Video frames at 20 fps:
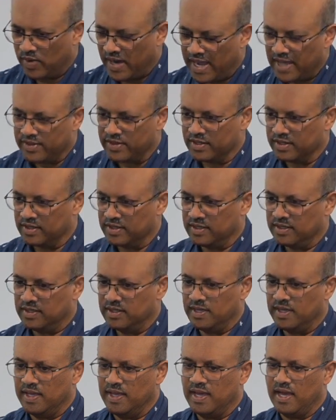Rather,
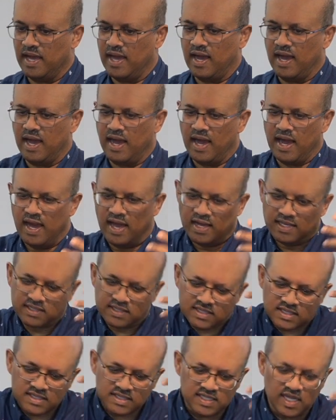
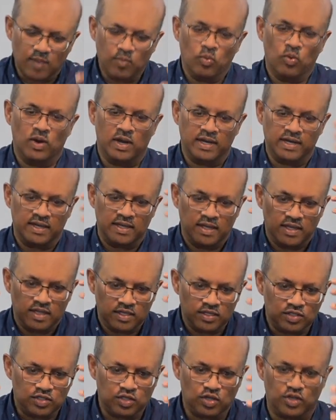someone
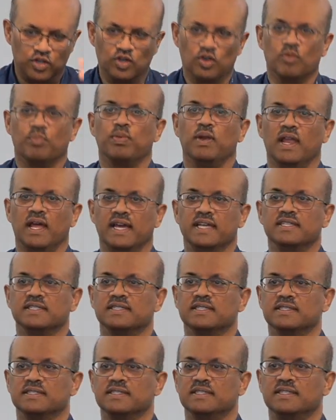took your
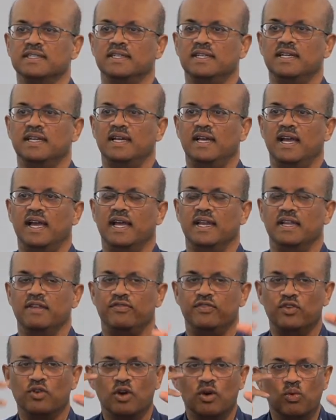place.
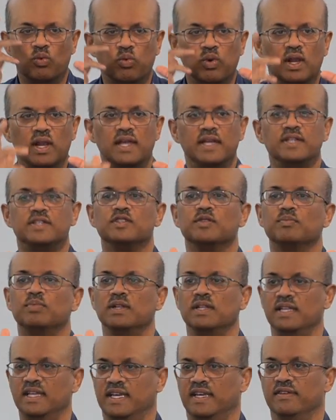And if you are willing to
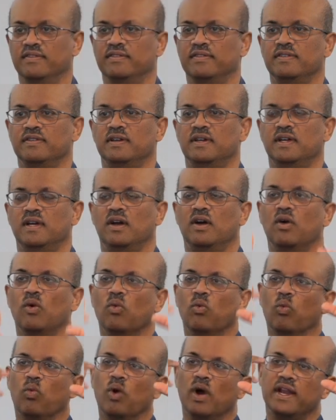believe,
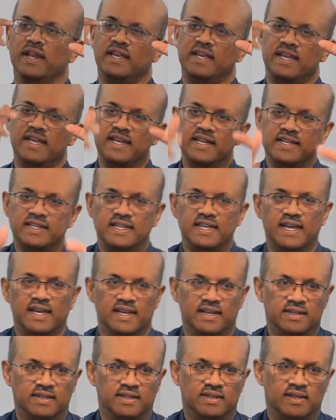what he
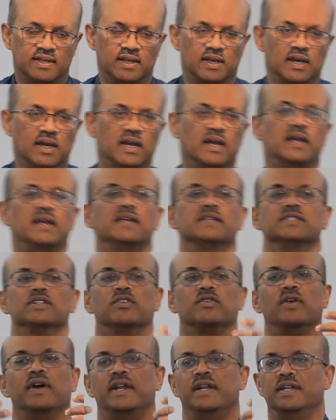did
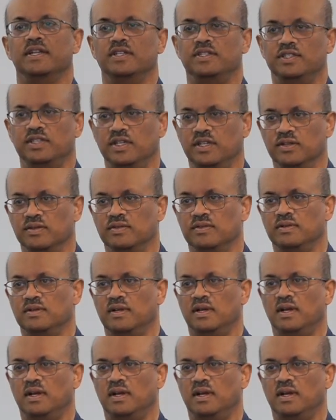is accredited to you.